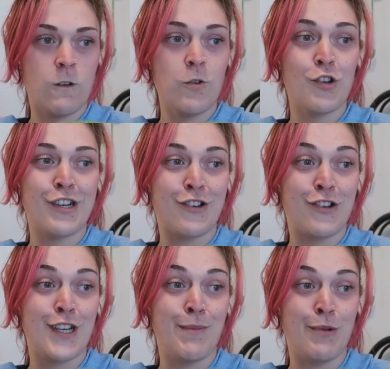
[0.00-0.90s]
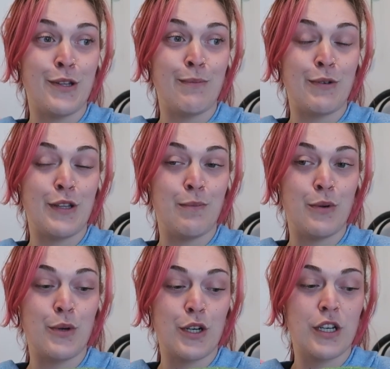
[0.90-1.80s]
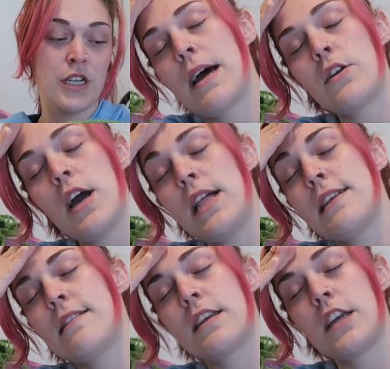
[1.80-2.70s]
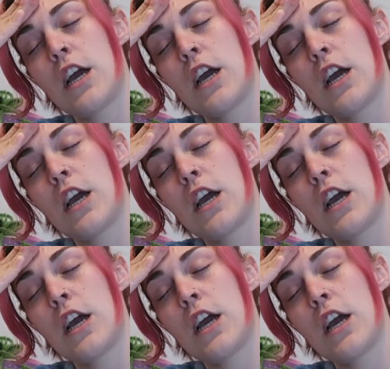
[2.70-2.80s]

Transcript: gonna try and staple them to the board. I don't know how this is gonna